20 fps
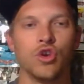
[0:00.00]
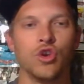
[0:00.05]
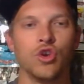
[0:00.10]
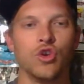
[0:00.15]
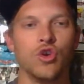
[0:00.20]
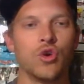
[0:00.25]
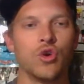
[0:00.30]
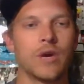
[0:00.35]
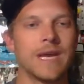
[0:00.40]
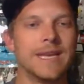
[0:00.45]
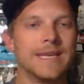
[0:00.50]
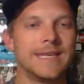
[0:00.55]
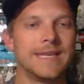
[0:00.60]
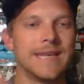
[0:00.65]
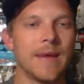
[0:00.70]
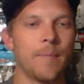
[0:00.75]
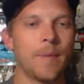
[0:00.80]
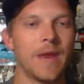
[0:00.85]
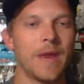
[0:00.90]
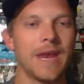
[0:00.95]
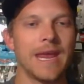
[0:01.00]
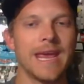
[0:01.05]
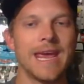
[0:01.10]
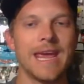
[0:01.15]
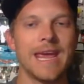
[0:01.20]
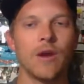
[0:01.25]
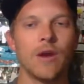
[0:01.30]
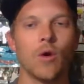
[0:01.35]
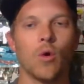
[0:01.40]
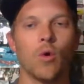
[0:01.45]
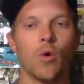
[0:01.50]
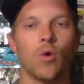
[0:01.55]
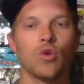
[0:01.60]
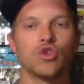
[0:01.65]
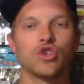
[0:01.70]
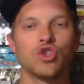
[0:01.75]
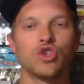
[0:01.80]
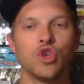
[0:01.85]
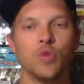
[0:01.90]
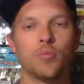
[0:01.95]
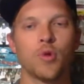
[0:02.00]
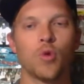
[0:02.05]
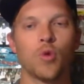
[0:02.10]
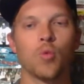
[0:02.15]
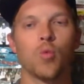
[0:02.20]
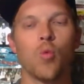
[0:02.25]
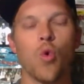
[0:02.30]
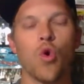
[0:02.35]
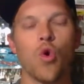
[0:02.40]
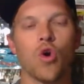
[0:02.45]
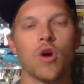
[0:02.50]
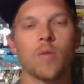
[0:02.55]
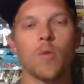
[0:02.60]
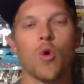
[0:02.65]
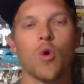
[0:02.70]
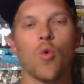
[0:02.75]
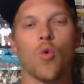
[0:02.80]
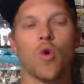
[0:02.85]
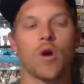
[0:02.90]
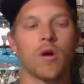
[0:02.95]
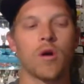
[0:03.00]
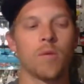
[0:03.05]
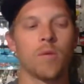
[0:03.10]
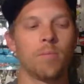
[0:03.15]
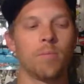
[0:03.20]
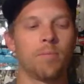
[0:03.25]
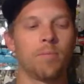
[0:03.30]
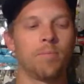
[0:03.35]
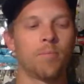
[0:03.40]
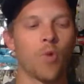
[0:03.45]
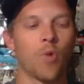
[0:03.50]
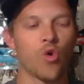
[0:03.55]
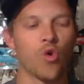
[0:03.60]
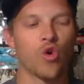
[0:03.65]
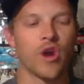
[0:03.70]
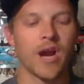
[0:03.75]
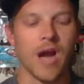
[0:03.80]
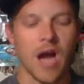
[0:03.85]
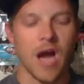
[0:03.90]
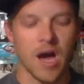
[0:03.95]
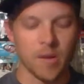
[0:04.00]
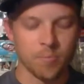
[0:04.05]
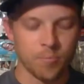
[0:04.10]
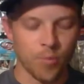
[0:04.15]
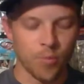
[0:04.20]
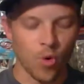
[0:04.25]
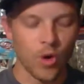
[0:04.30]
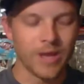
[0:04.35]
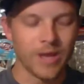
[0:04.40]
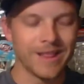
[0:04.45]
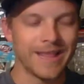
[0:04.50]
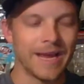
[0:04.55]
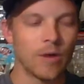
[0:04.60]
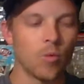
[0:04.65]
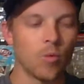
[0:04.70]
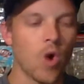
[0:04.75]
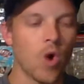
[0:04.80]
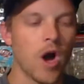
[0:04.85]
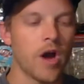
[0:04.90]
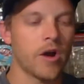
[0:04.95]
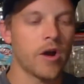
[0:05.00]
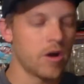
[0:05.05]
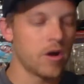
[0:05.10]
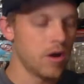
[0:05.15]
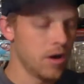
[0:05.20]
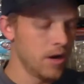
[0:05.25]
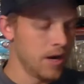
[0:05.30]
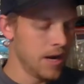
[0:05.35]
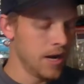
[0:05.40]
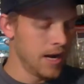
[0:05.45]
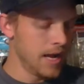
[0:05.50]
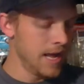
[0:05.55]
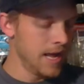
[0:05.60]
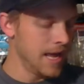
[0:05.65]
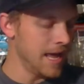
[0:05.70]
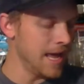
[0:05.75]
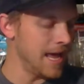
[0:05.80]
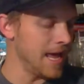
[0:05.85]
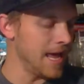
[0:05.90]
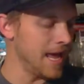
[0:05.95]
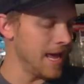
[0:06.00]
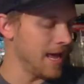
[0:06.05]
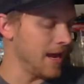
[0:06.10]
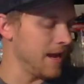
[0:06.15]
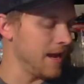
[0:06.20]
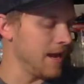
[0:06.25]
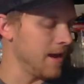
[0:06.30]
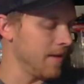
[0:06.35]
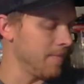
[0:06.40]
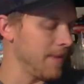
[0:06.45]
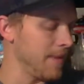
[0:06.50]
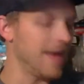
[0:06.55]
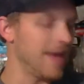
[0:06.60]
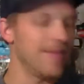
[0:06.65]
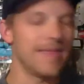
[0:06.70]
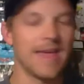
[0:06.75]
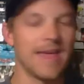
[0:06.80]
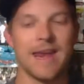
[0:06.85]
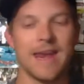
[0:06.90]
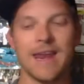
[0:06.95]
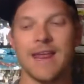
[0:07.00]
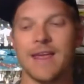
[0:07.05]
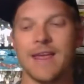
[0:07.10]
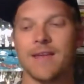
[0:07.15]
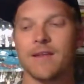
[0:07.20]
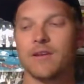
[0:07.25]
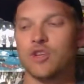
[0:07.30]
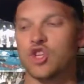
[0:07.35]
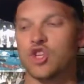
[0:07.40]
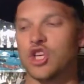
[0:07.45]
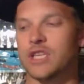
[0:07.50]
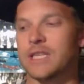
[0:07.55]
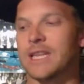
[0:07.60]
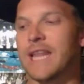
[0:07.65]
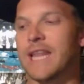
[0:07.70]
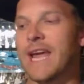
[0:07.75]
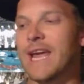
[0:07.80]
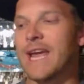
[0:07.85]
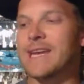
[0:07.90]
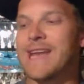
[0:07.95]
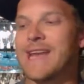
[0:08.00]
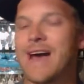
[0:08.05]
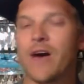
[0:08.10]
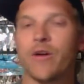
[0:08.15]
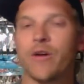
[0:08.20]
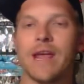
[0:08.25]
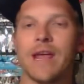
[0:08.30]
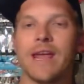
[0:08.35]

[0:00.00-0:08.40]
you can dip it in super warm or bordering on boiling water, and um, and then just lay it down,